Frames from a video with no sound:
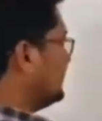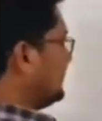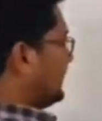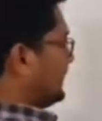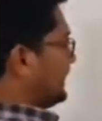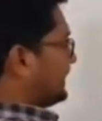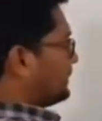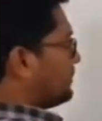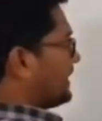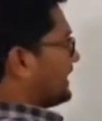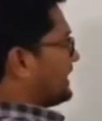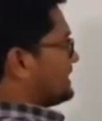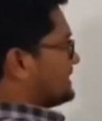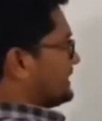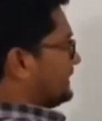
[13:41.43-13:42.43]
Let me
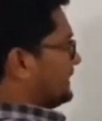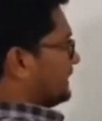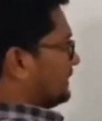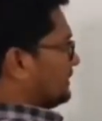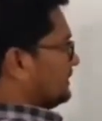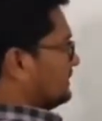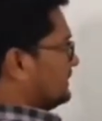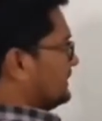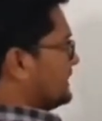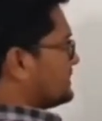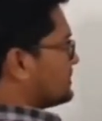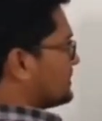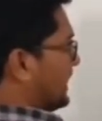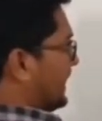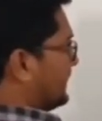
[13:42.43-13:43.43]
consider
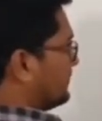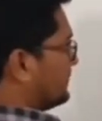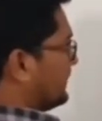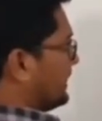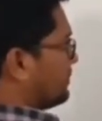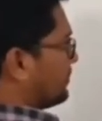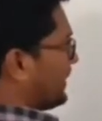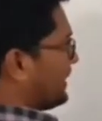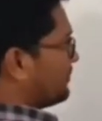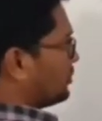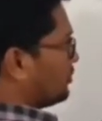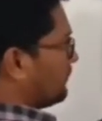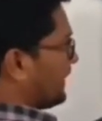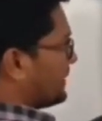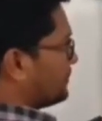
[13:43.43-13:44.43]
this strand, 3'
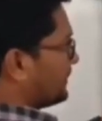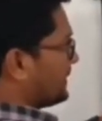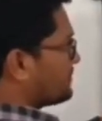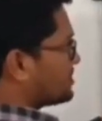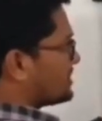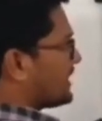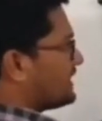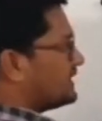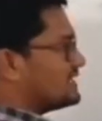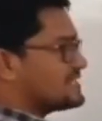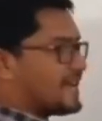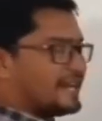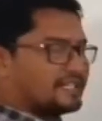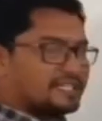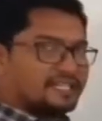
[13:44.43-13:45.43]
to 5' strand is
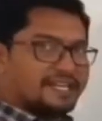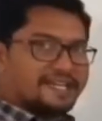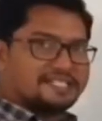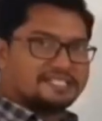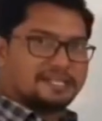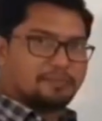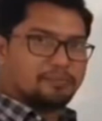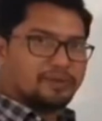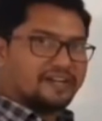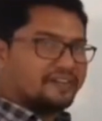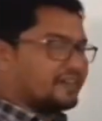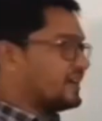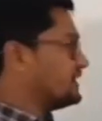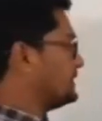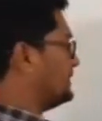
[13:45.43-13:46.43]
acting as
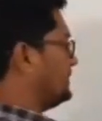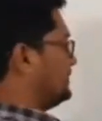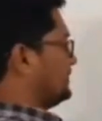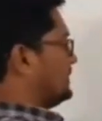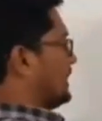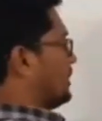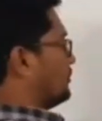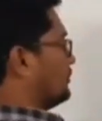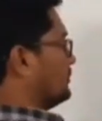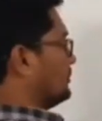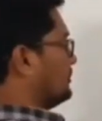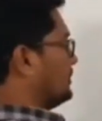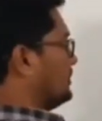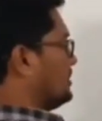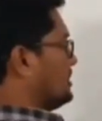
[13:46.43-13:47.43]
template, right?
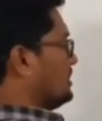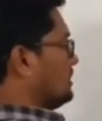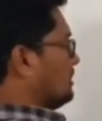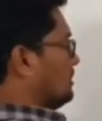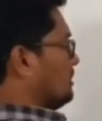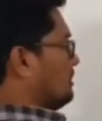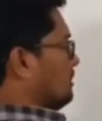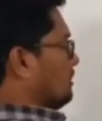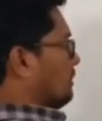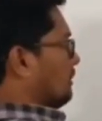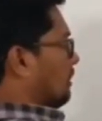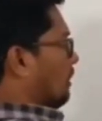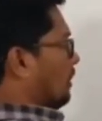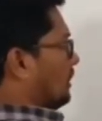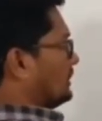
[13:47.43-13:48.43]
Now,
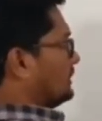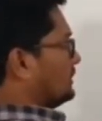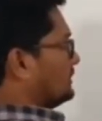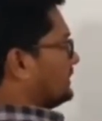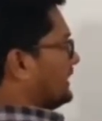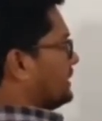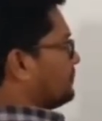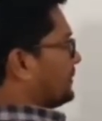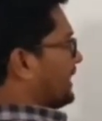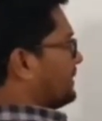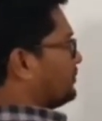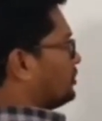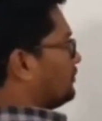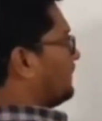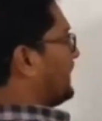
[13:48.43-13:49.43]
on 3'
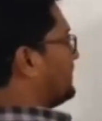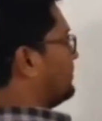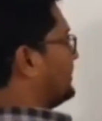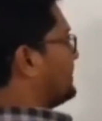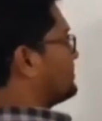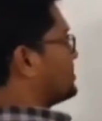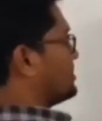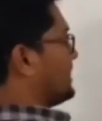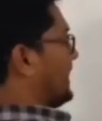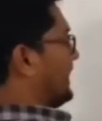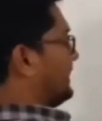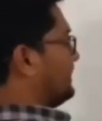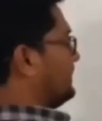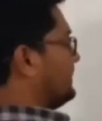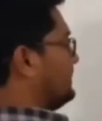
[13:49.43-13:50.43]
to 5'
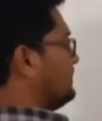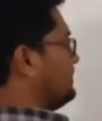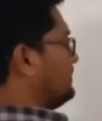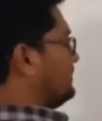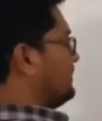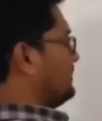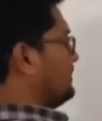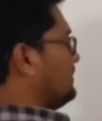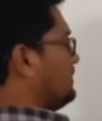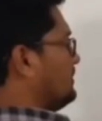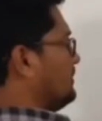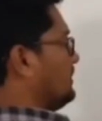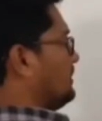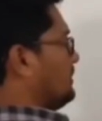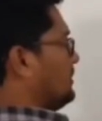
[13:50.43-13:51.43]
strand,
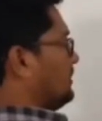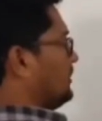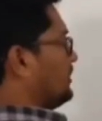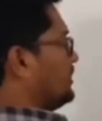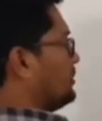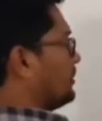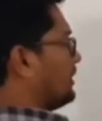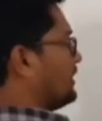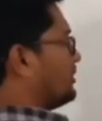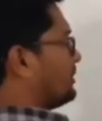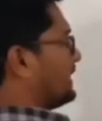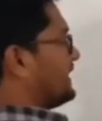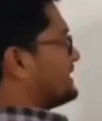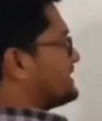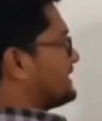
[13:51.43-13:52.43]

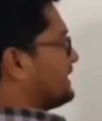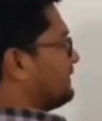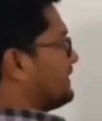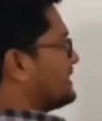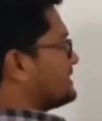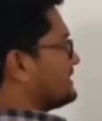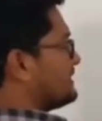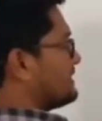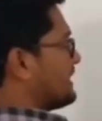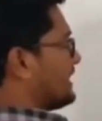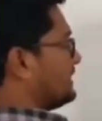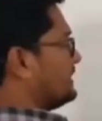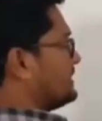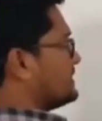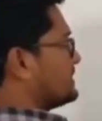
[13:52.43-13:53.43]
nucleotide sequence is
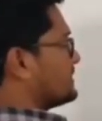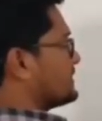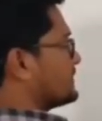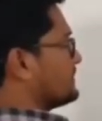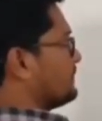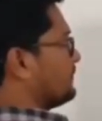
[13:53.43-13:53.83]
like this,